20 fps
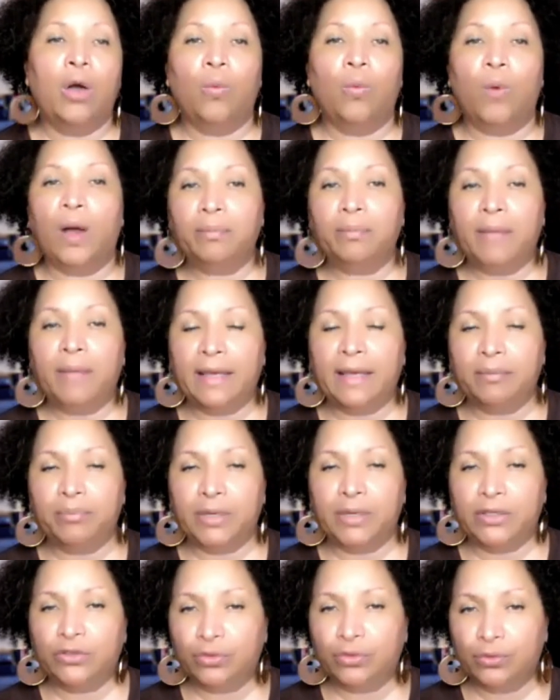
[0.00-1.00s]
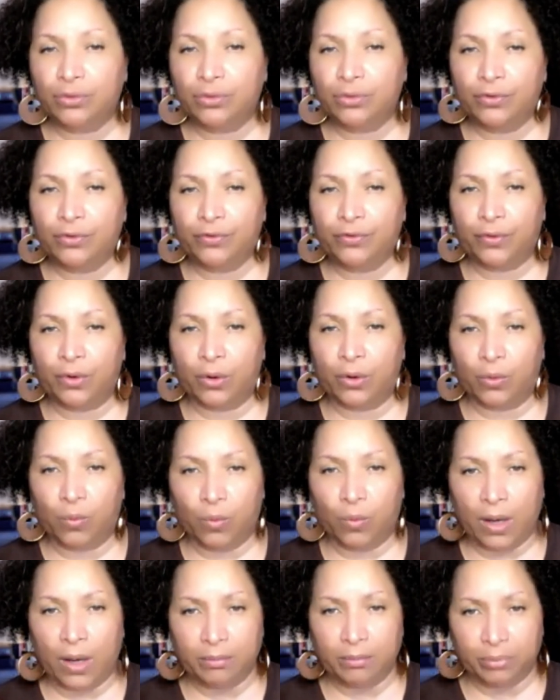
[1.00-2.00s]
what might be true for
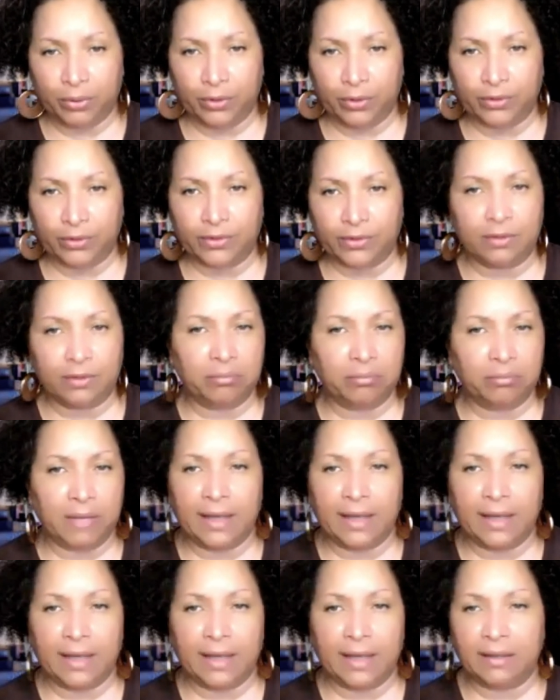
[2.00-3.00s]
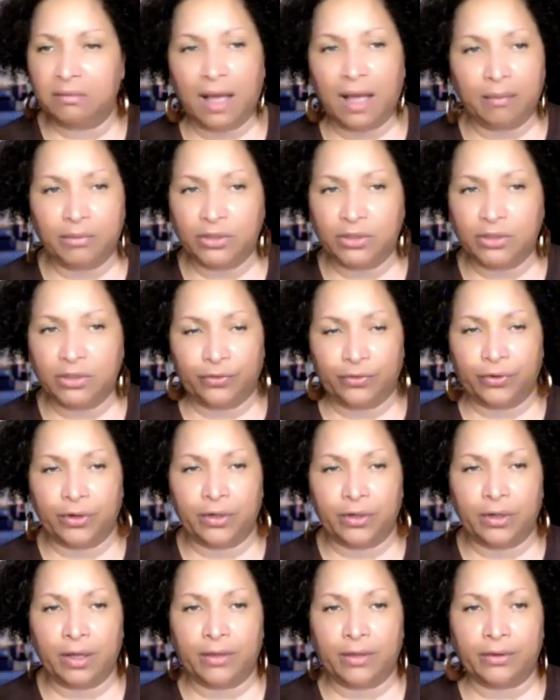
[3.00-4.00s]
one person might not be true
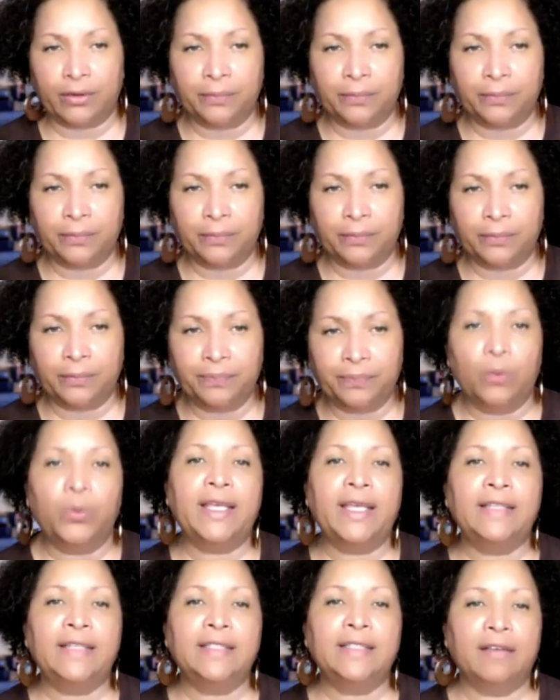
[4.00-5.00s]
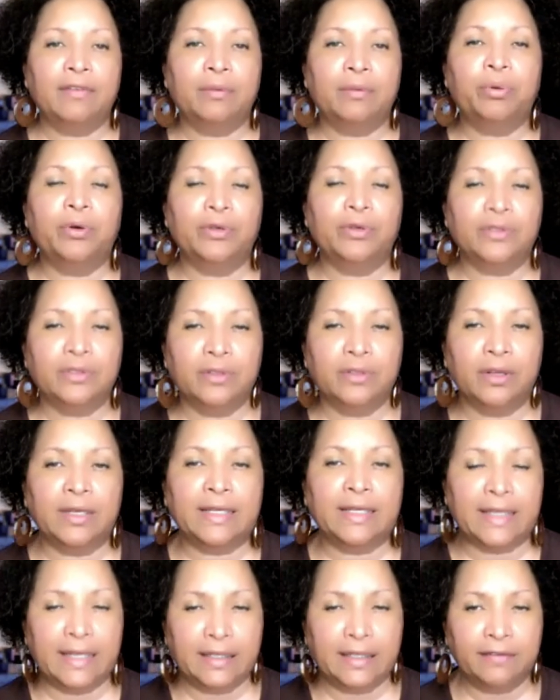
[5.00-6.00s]
for another. We each have a
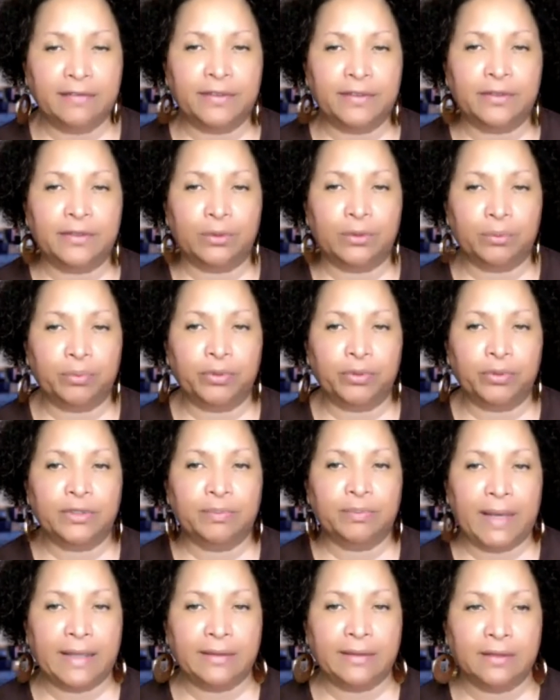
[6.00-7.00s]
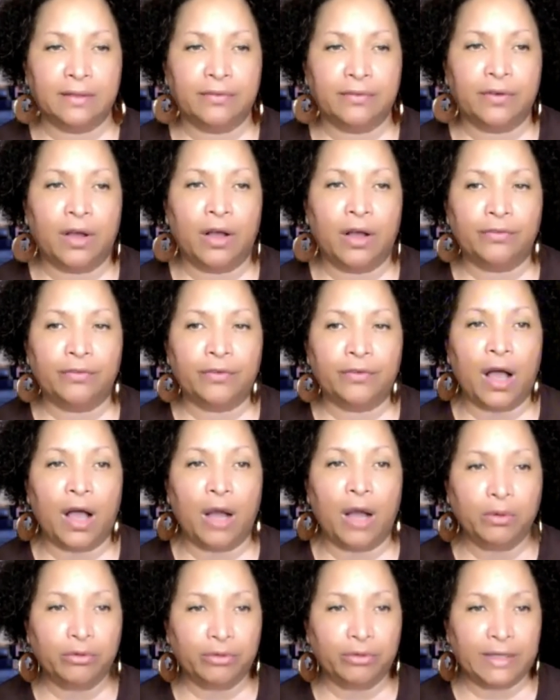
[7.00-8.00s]
personal and individual perspective of
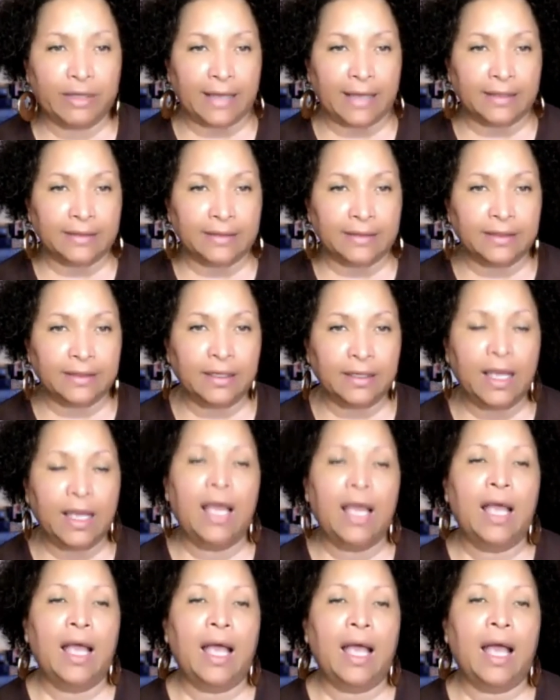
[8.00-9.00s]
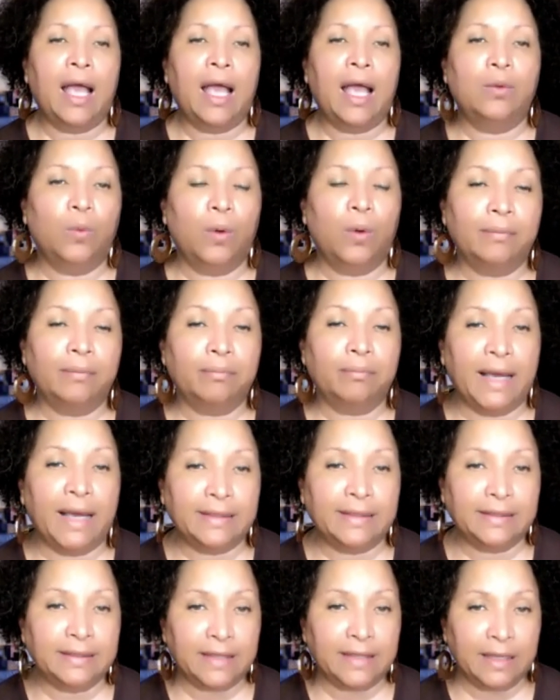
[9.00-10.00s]
our reality, and what
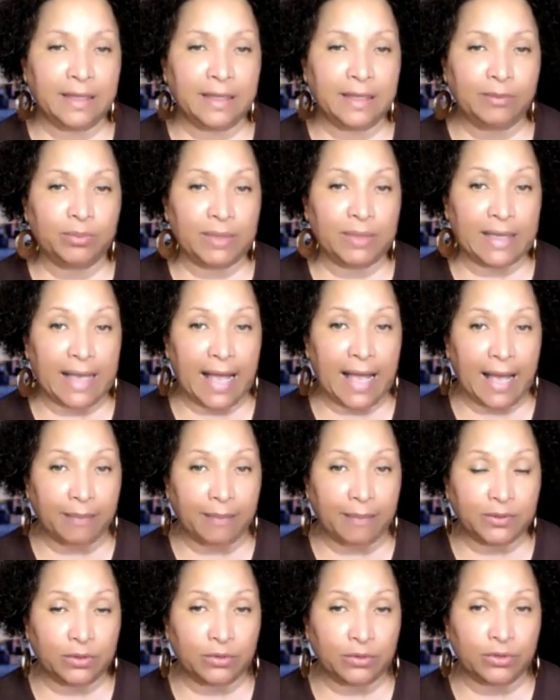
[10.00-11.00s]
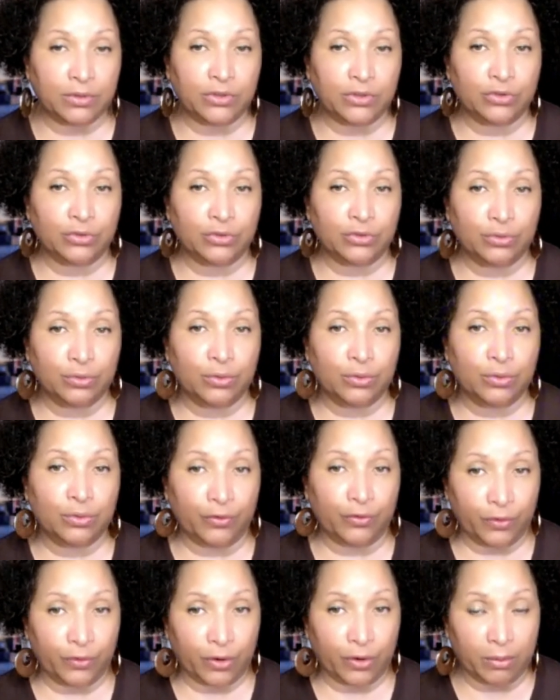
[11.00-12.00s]
might seem to be absolutely true
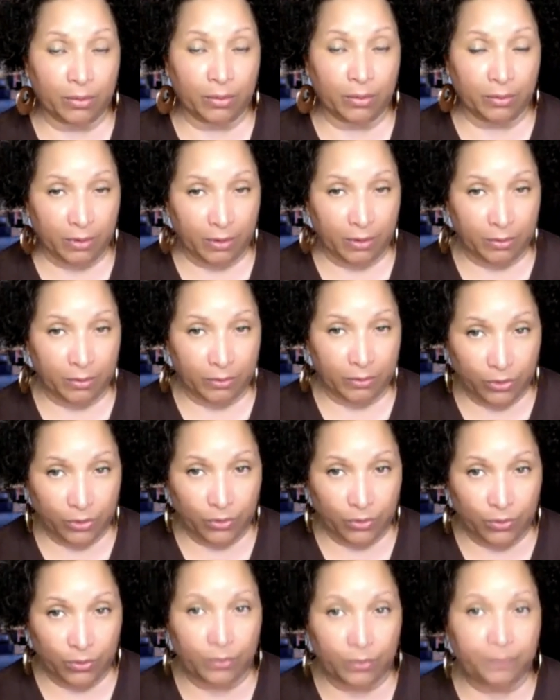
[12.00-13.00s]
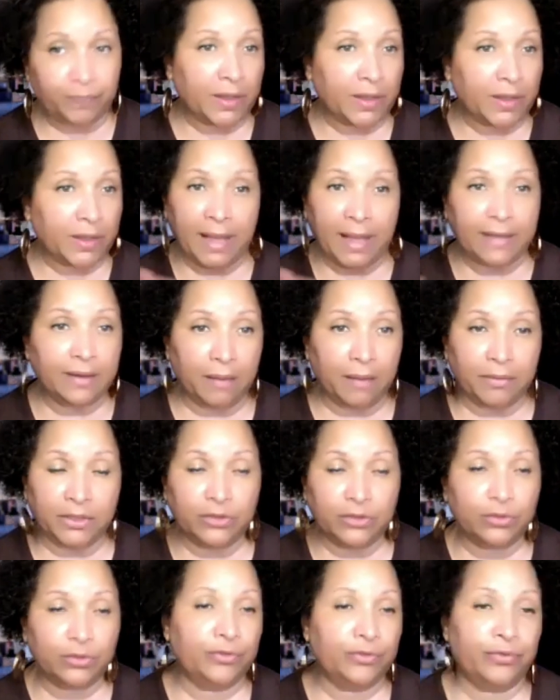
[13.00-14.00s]
for you might not
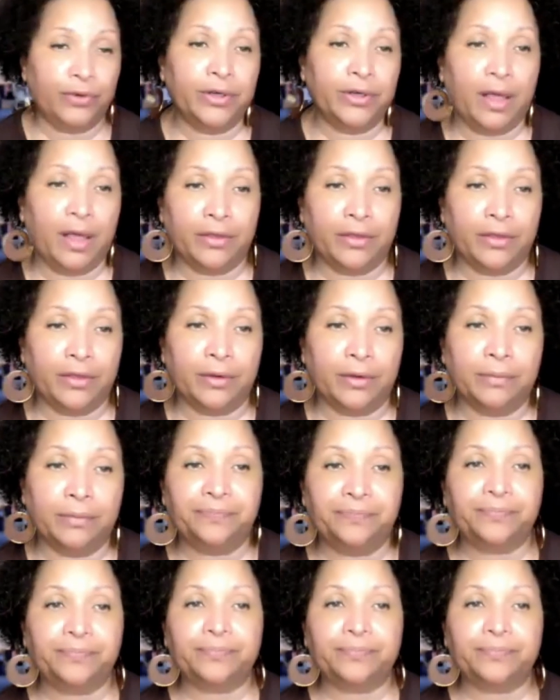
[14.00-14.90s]
be true for another.